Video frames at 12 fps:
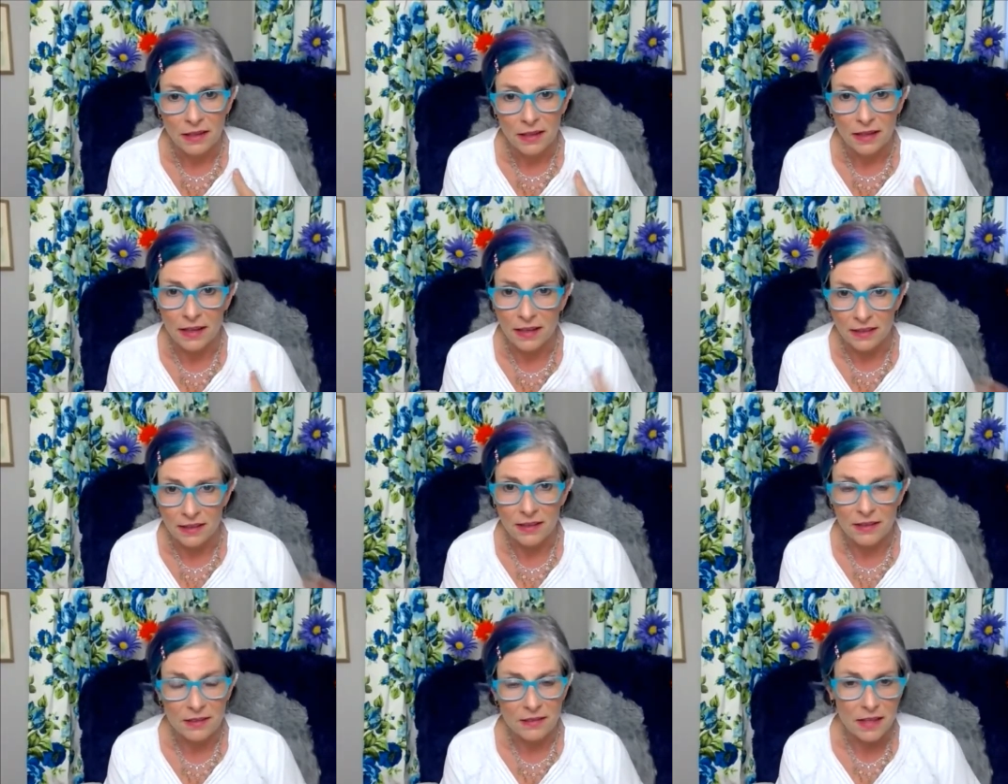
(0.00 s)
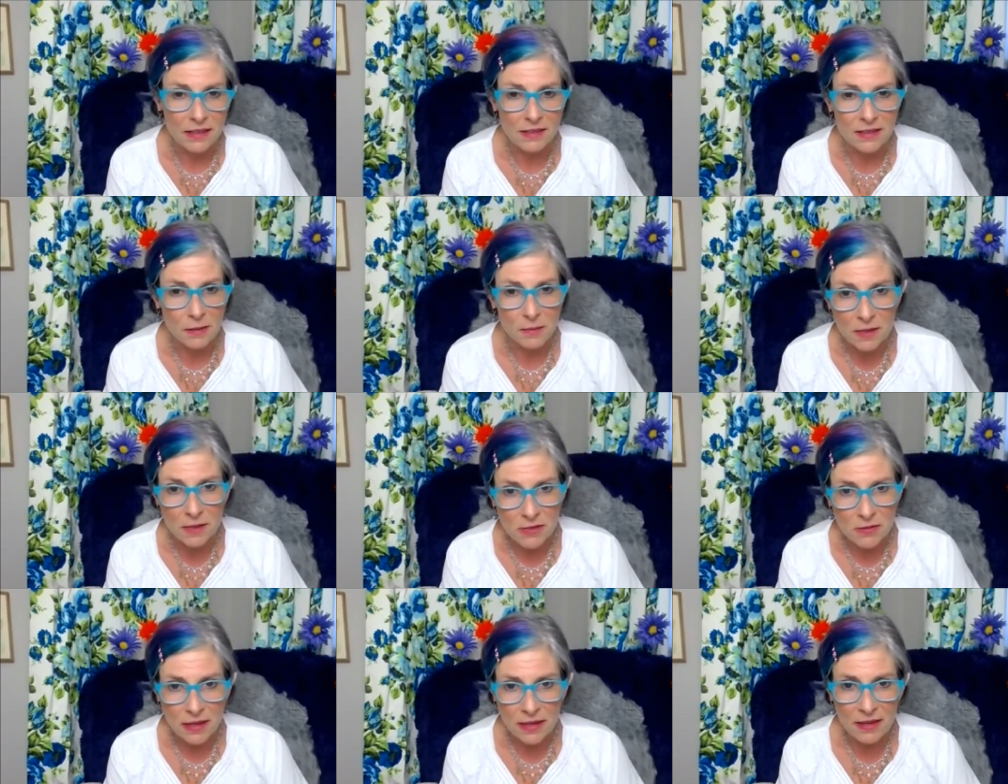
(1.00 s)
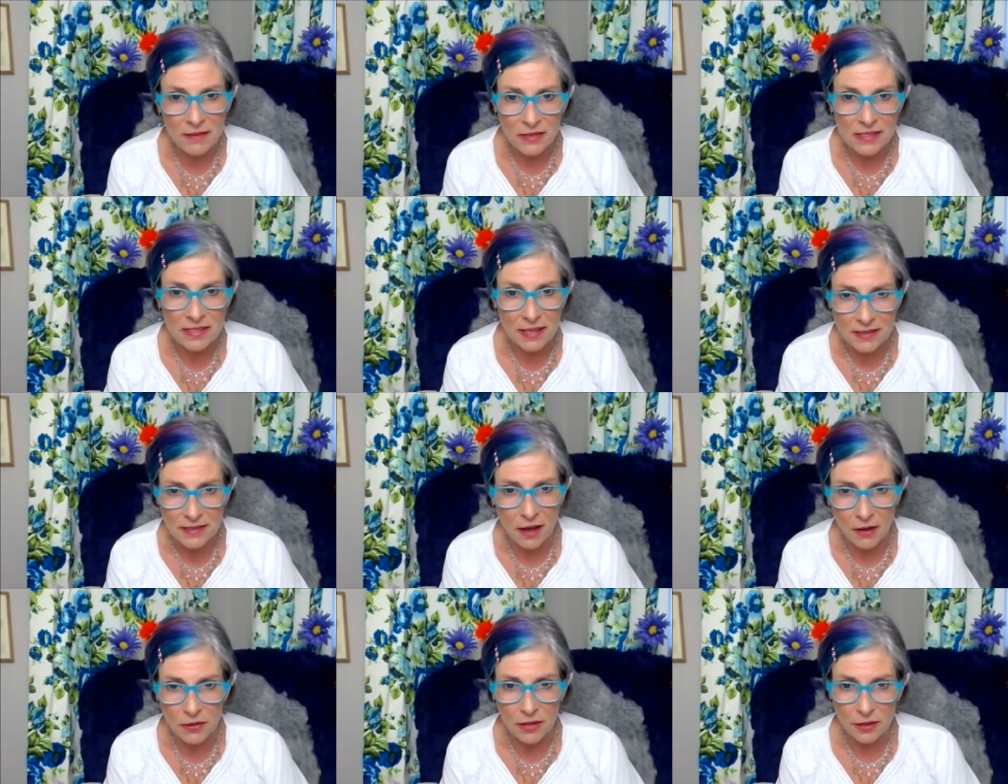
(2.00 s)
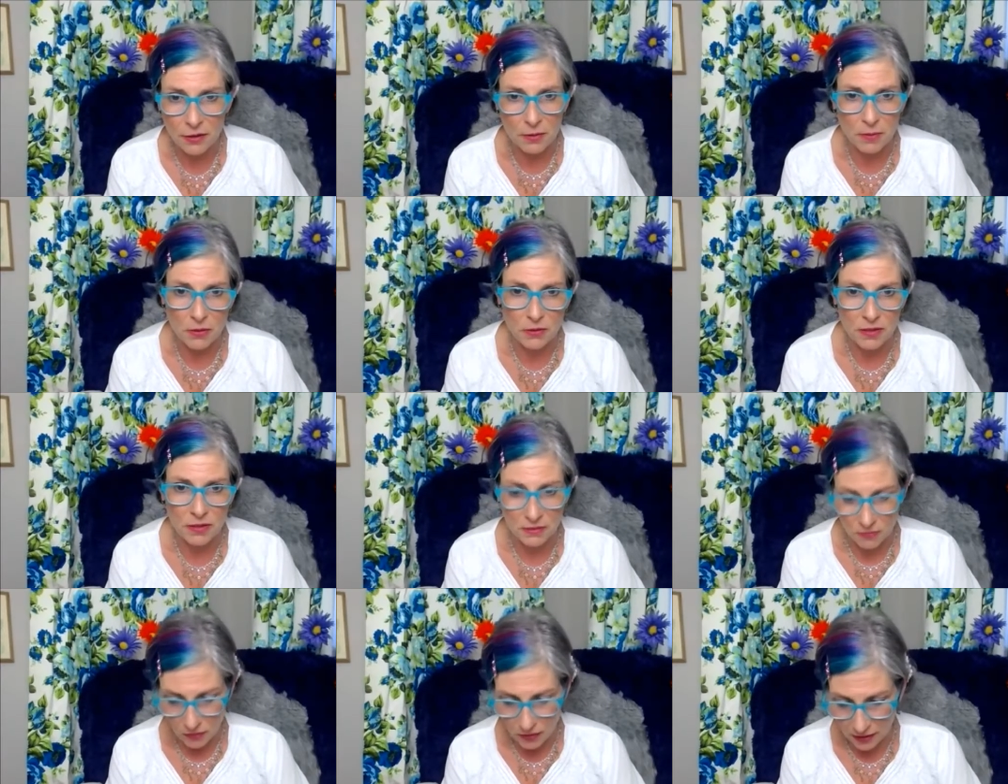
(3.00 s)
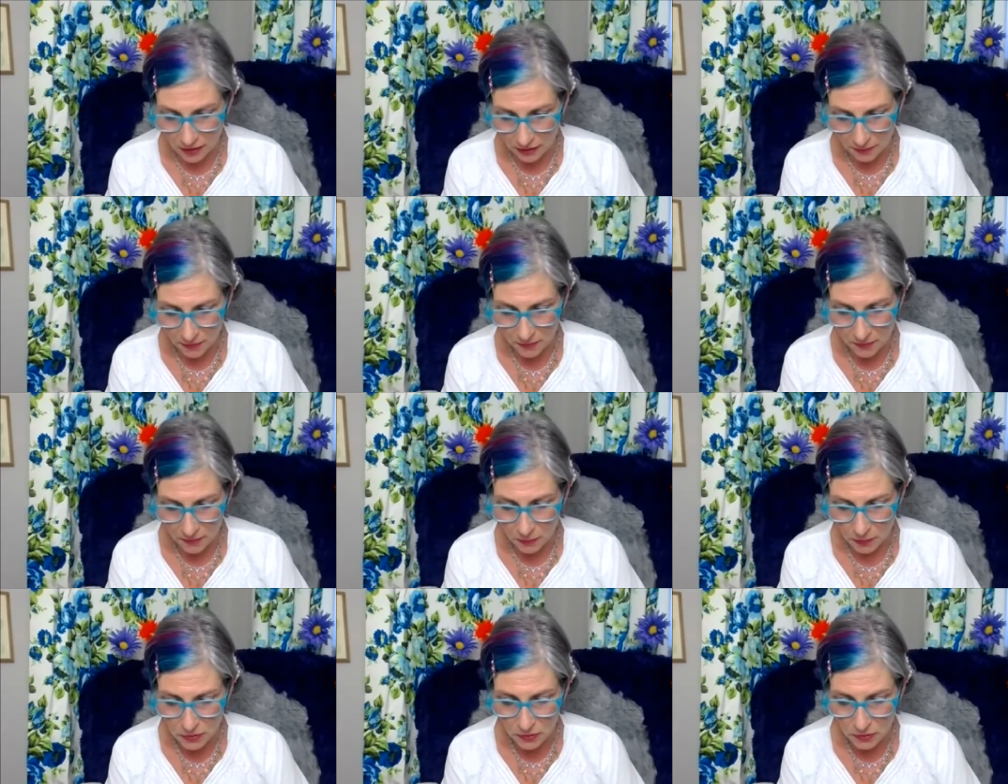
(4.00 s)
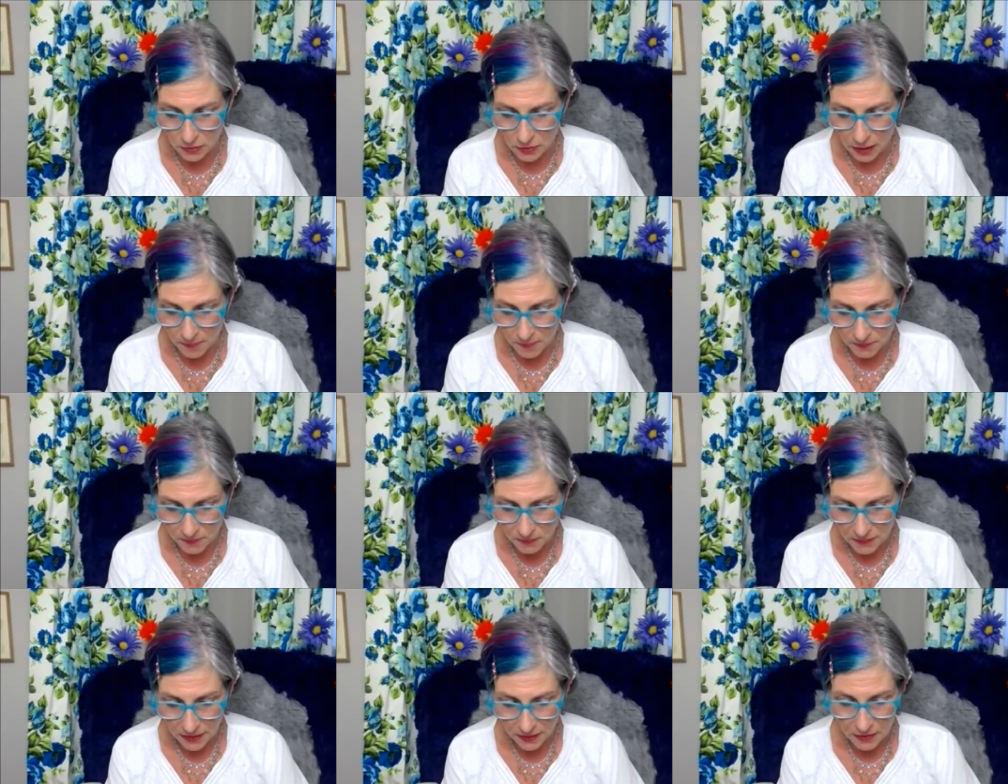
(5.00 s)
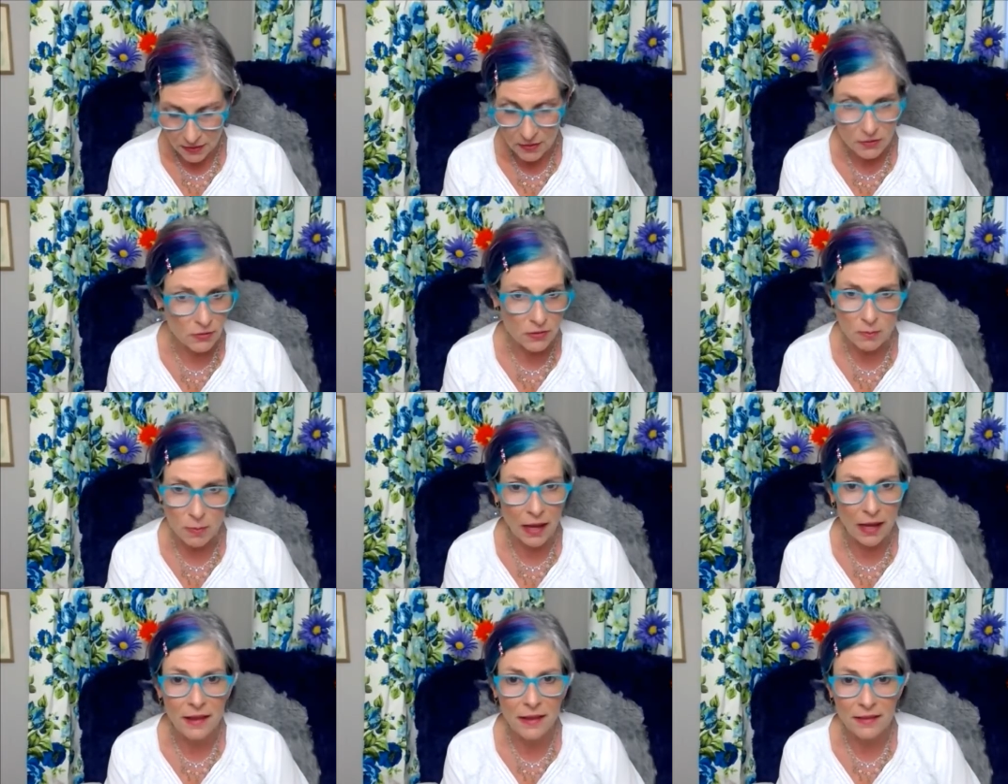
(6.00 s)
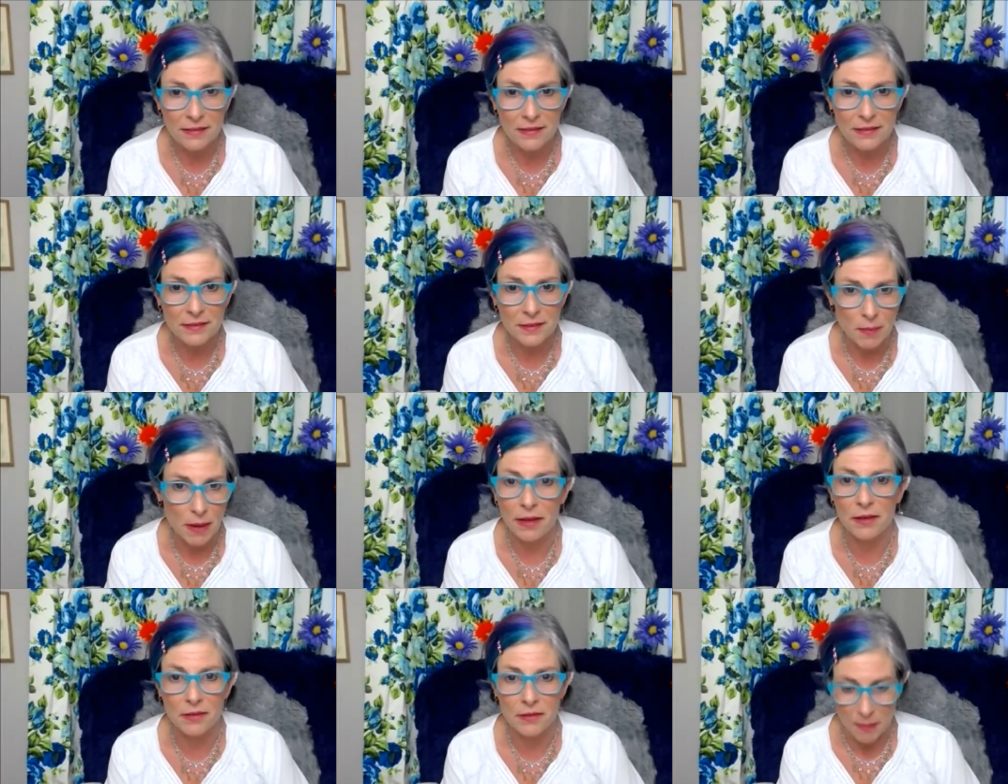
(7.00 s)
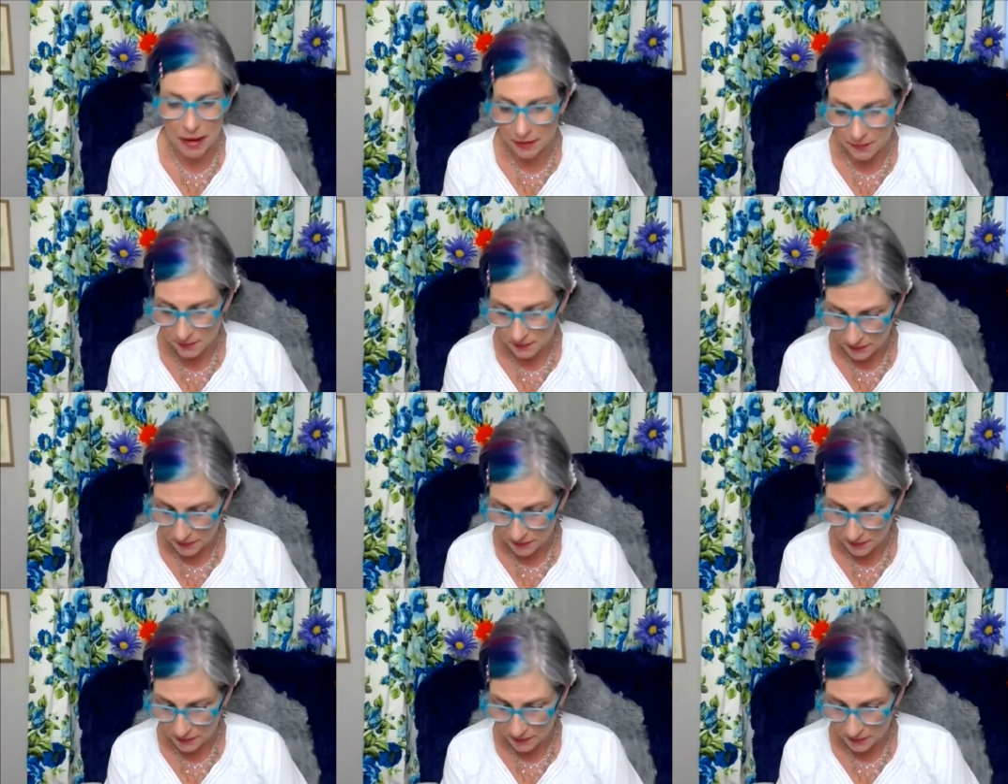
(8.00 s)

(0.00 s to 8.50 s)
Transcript: And, and sometimes you can even sense how the other person is feeling once you do that. So smile, smile, smile.